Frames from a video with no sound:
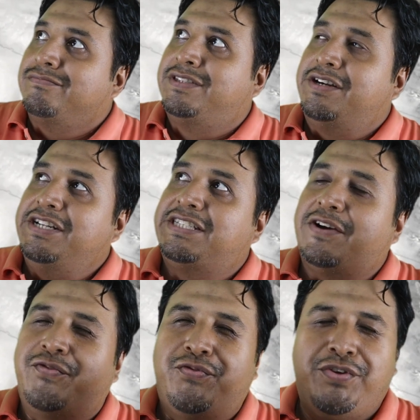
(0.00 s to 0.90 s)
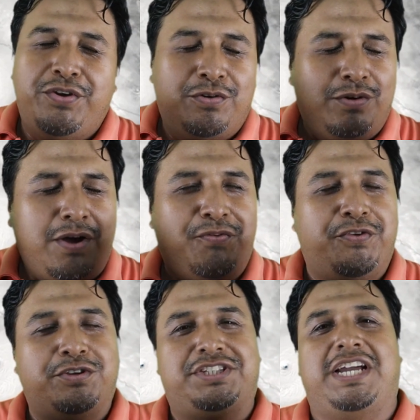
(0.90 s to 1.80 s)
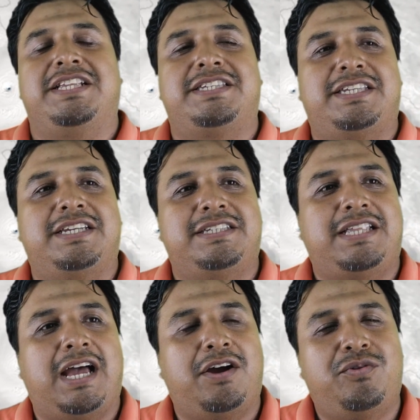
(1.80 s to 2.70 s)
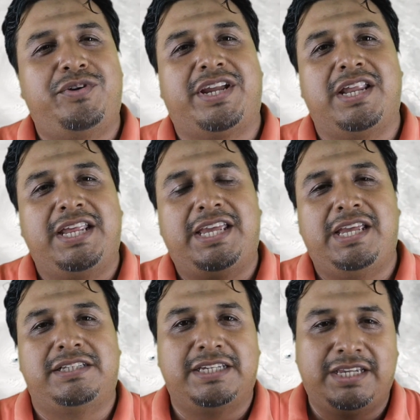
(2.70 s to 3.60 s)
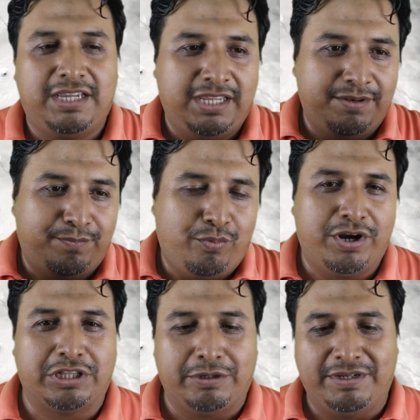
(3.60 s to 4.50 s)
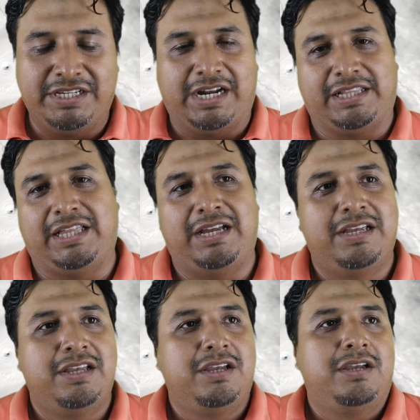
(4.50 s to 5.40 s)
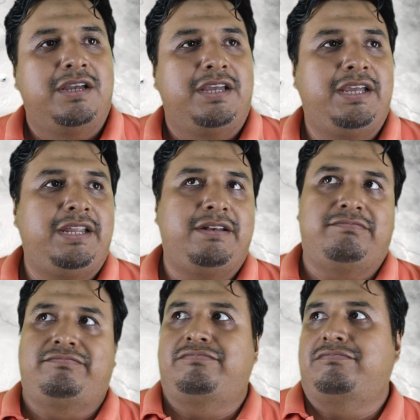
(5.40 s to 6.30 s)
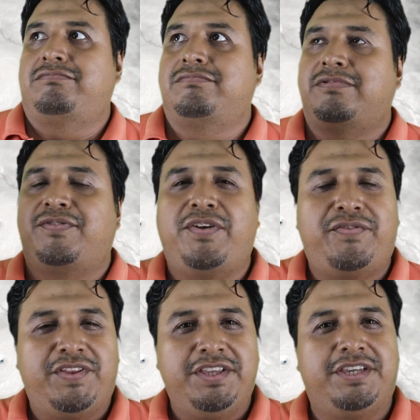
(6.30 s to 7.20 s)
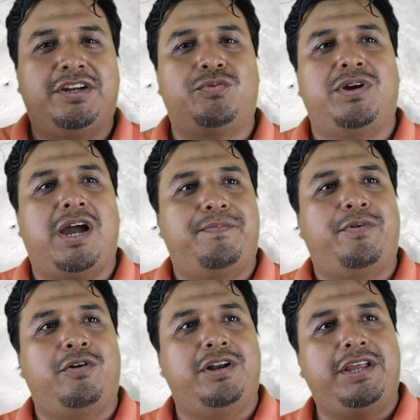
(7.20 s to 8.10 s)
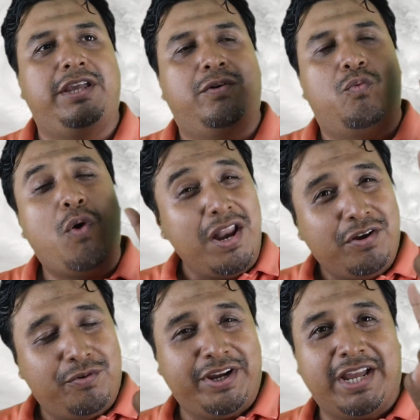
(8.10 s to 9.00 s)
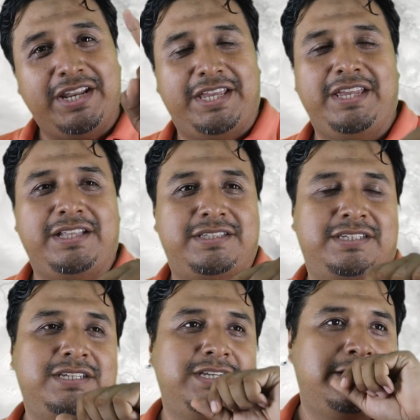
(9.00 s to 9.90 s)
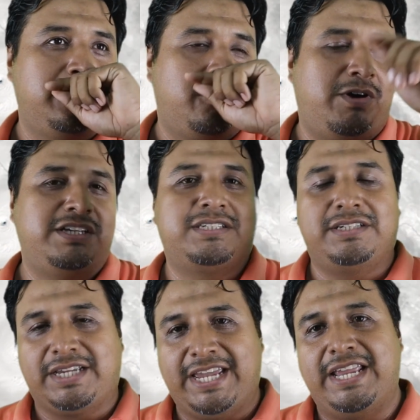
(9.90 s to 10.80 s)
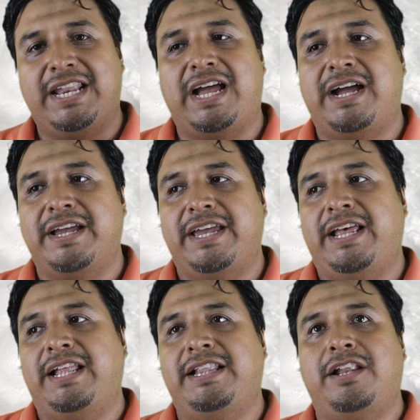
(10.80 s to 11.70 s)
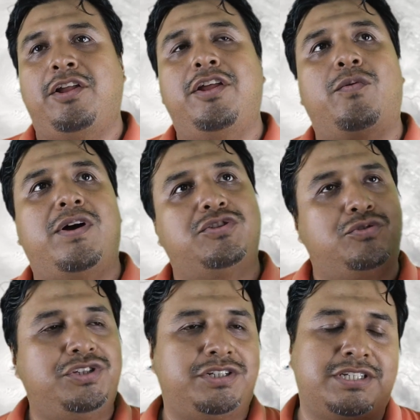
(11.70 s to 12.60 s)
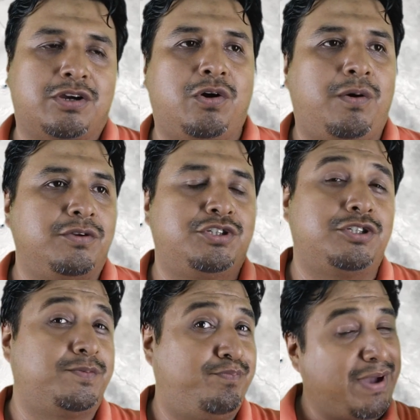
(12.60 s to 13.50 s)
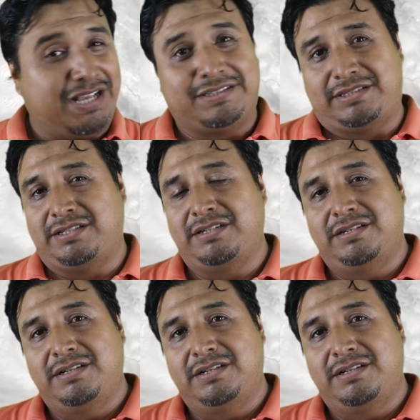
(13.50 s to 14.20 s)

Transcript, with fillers: there is a few, a few chances that hurricane hits in Puerto Vallarta. In fifteen years, we have only one hurricane hit, was Kena, and another one two years ago just passed.